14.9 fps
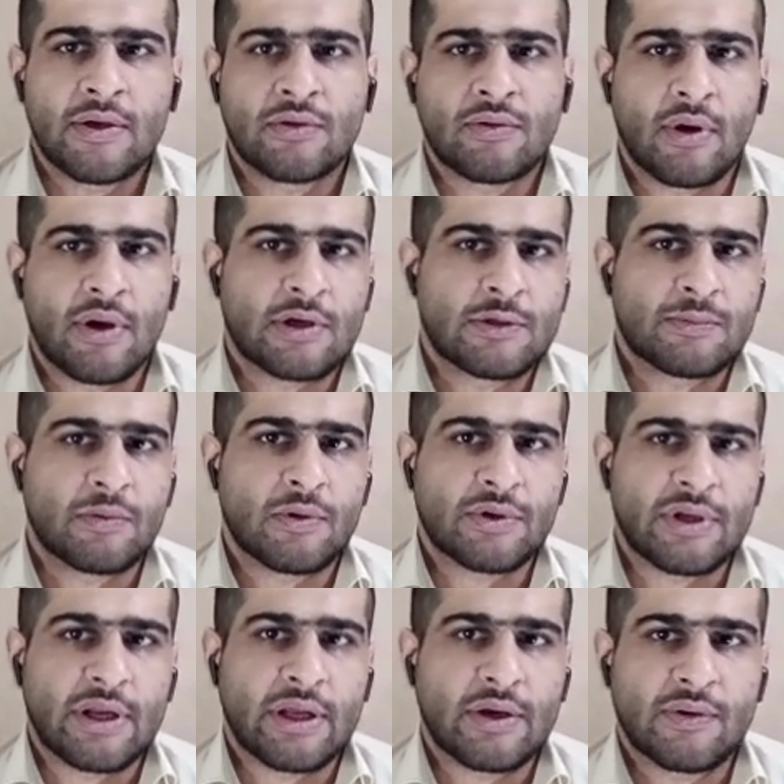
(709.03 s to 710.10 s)
to export
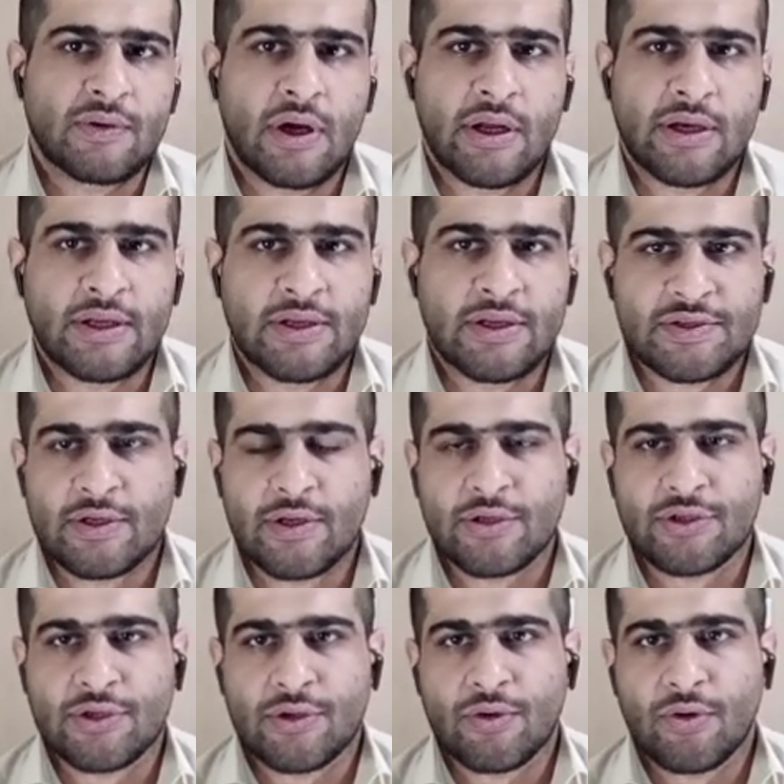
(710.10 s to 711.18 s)
the Iranian
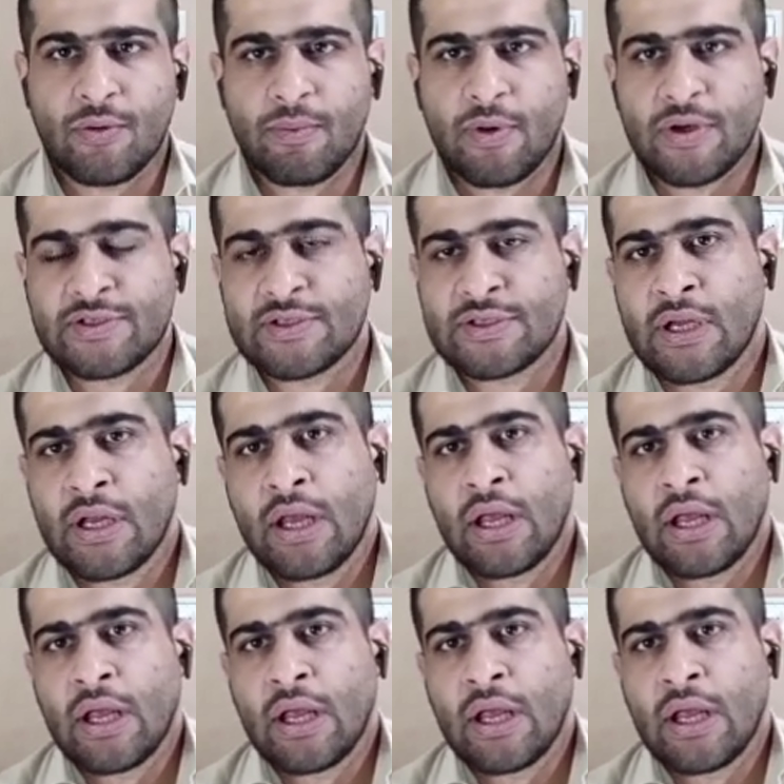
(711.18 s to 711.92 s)
surgeon robots.